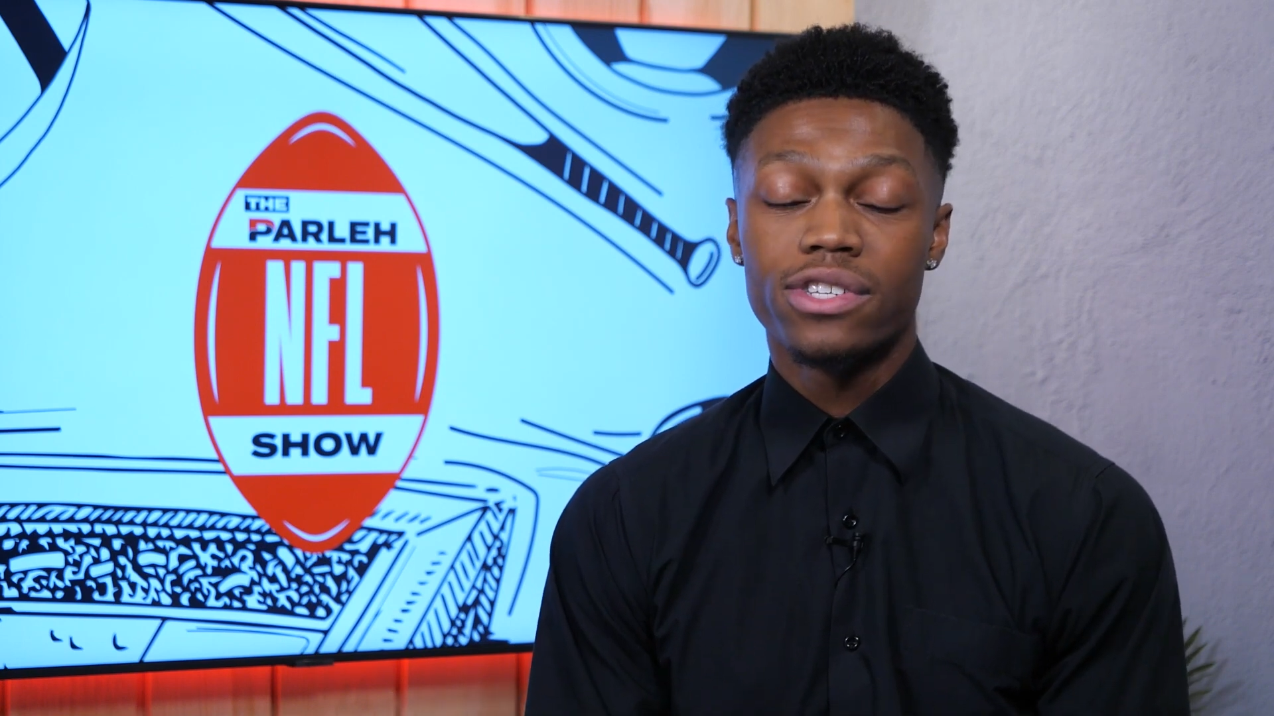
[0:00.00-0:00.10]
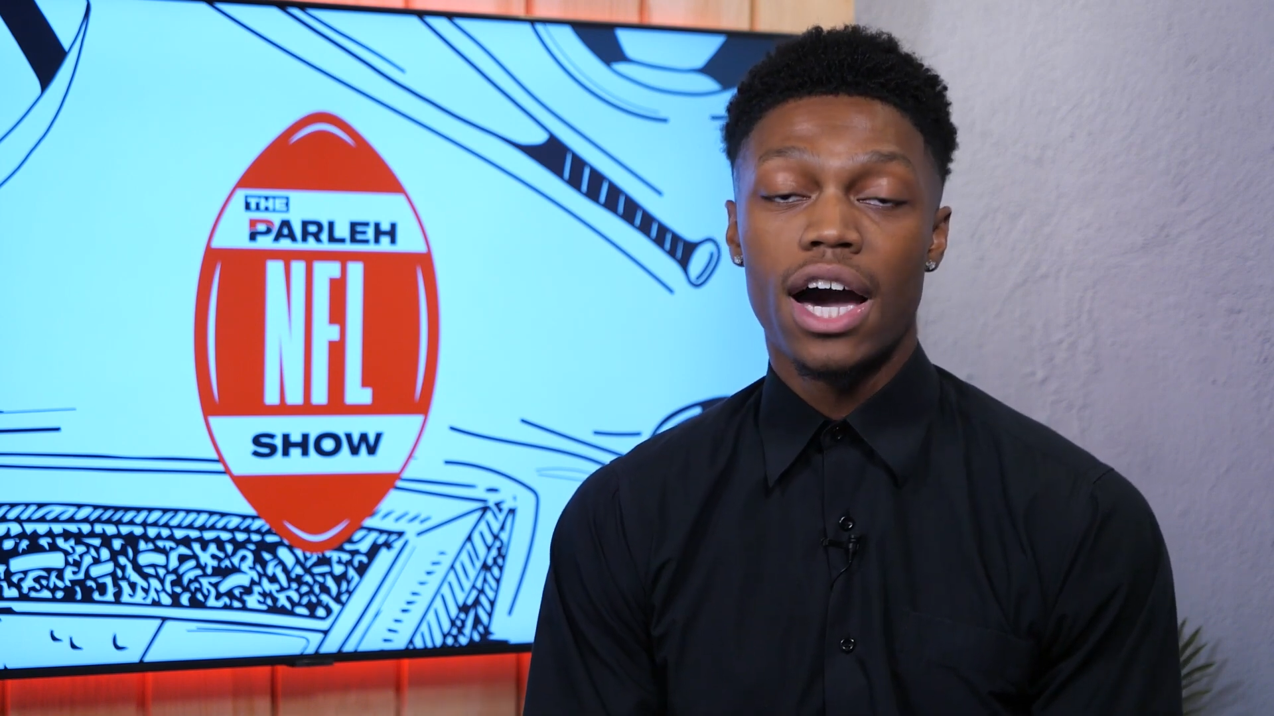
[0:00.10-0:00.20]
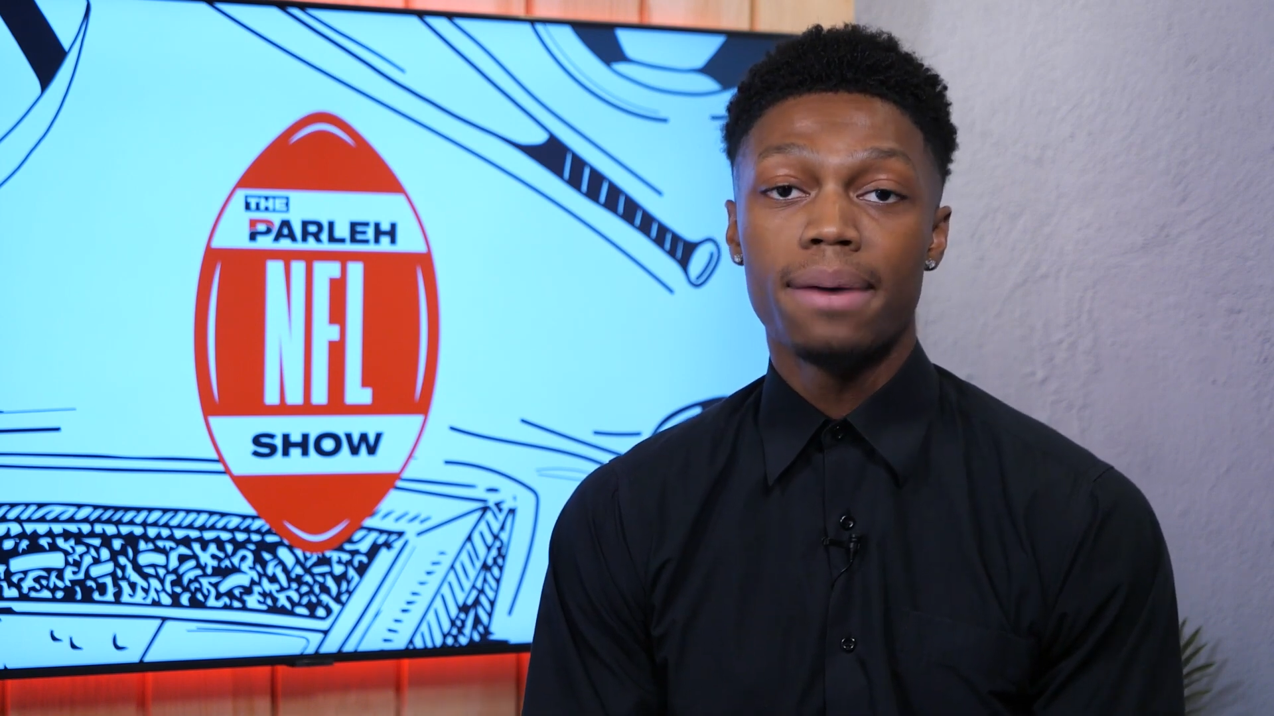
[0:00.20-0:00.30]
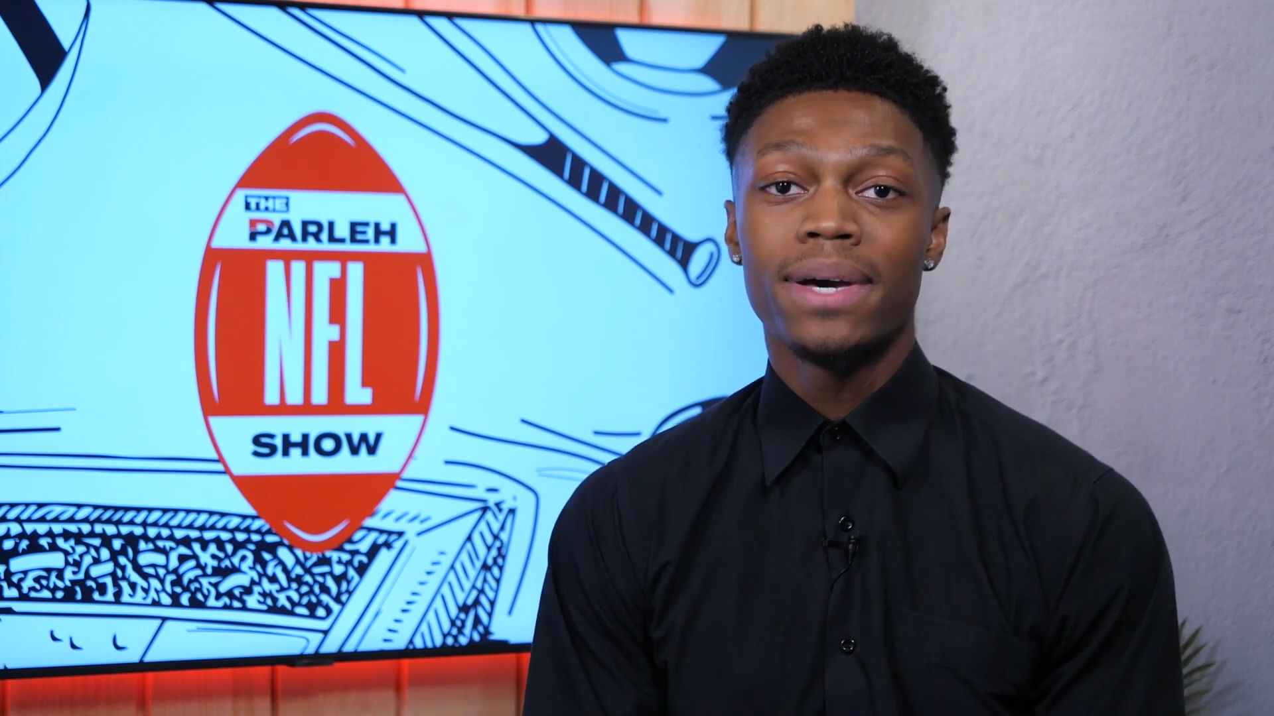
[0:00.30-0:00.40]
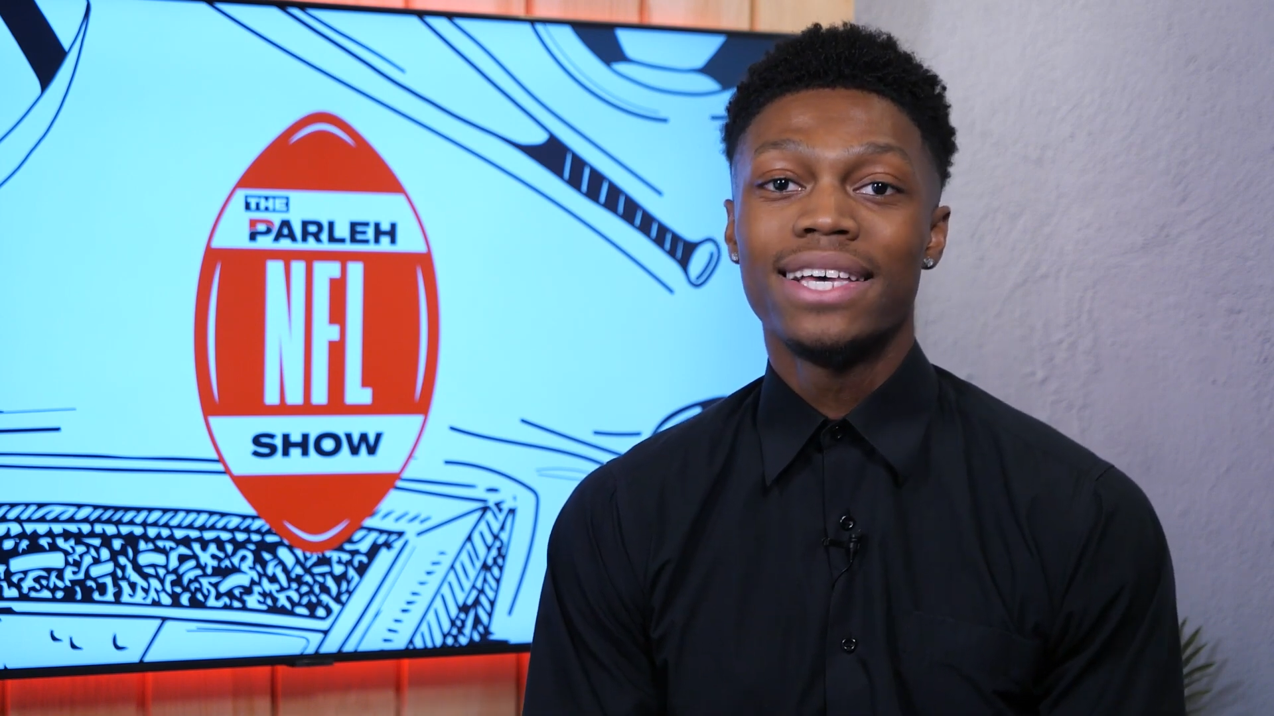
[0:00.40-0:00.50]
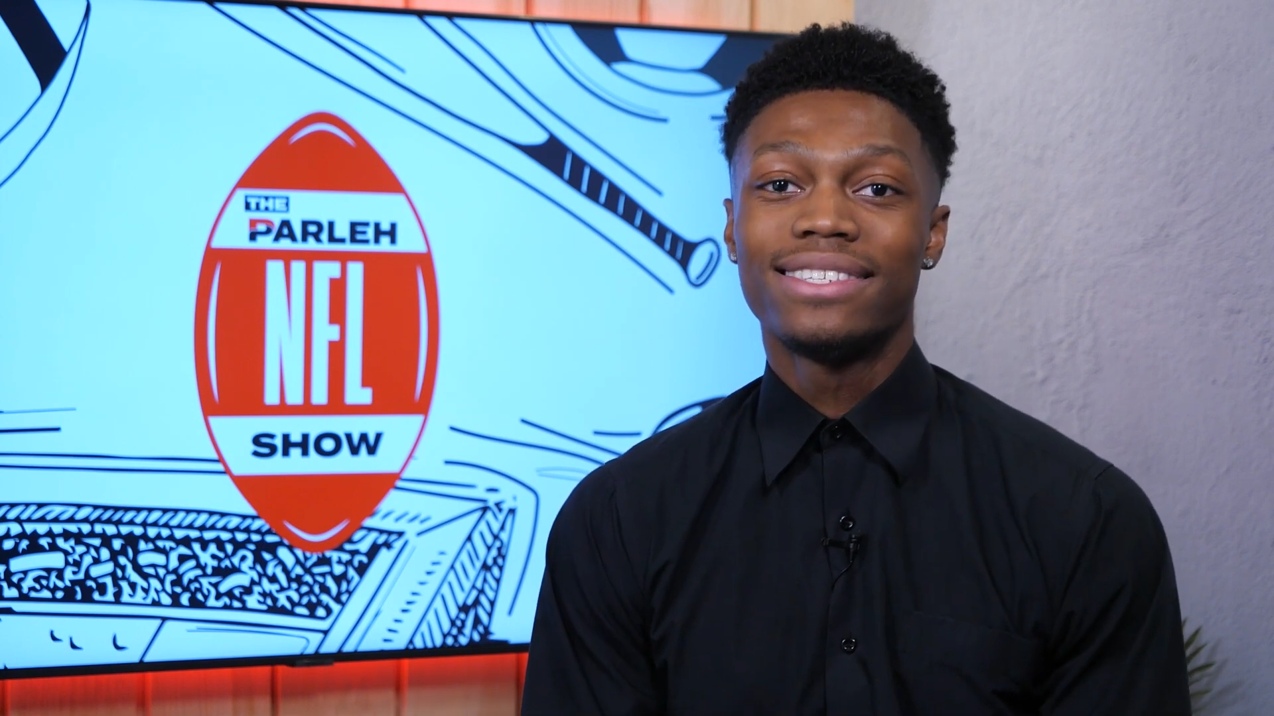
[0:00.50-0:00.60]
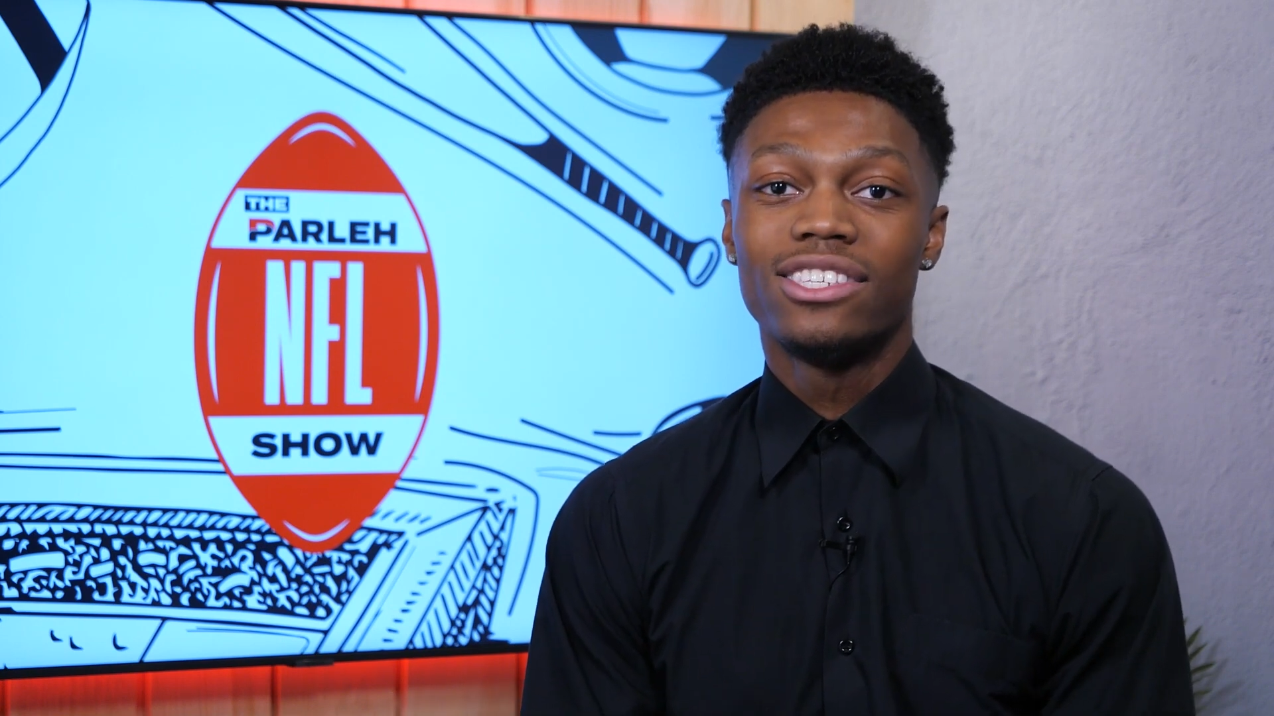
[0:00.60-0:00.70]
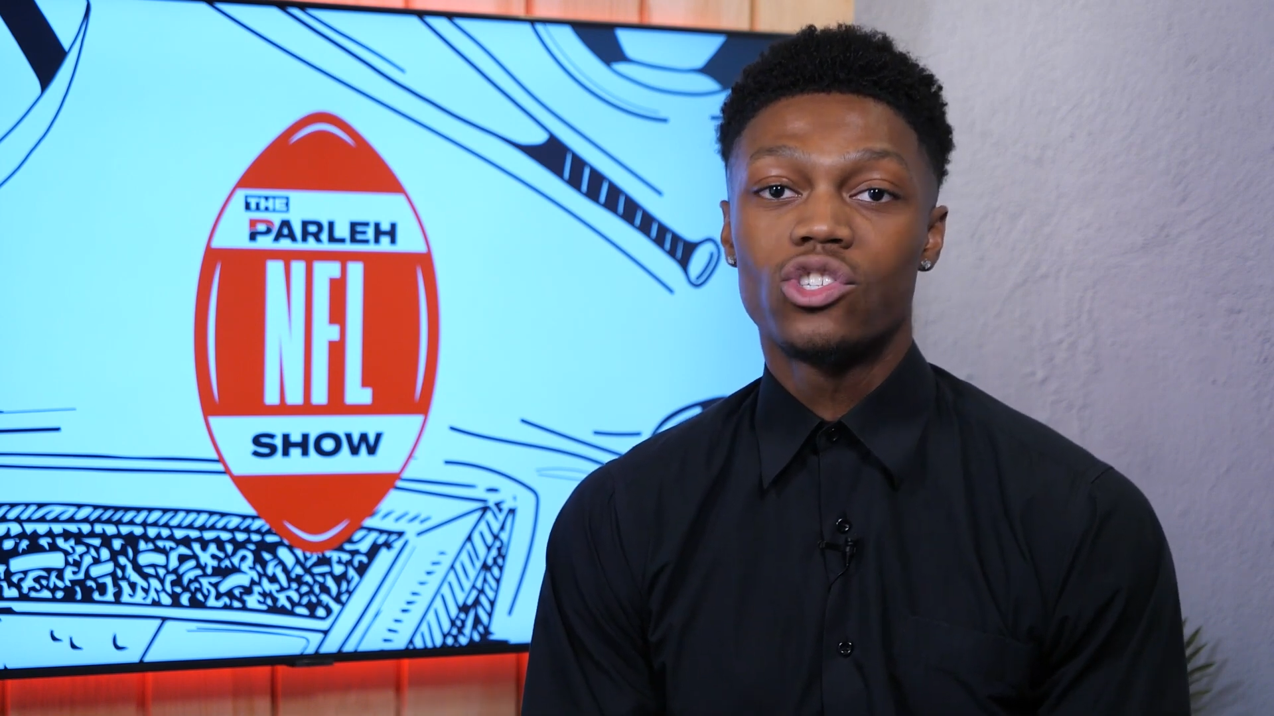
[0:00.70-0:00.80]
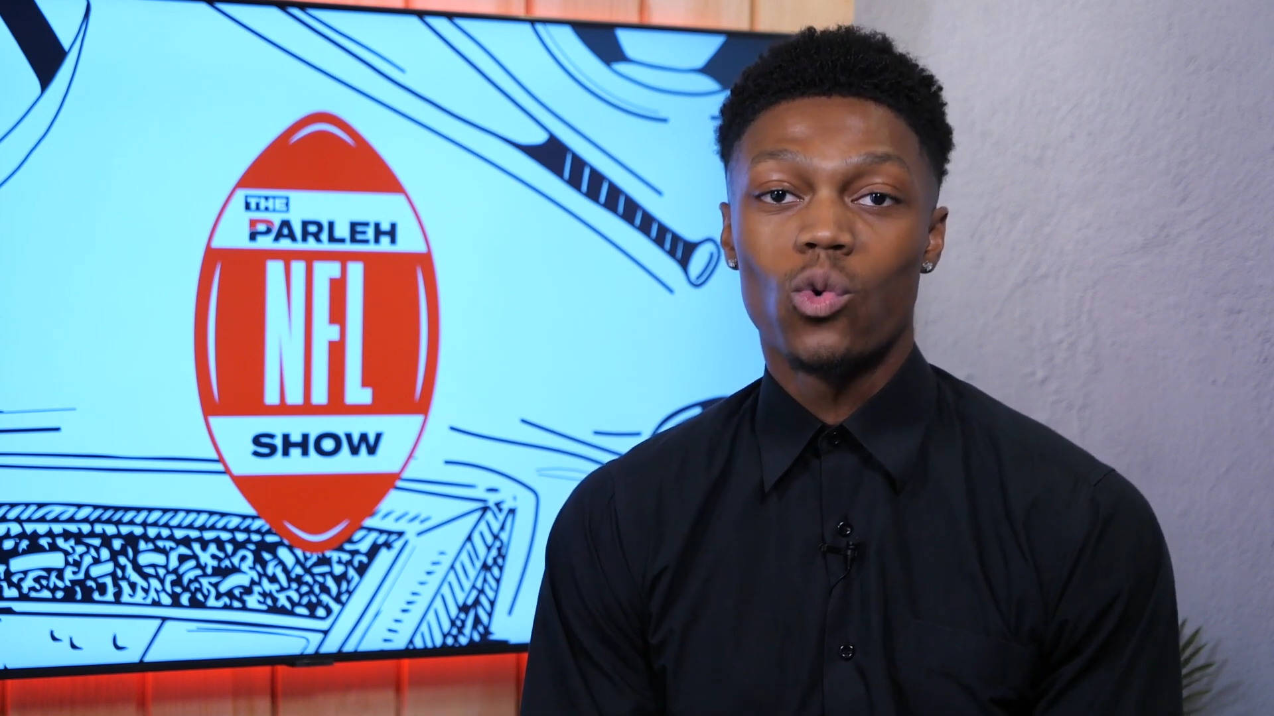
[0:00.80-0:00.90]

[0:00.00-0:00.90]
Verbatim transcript: time since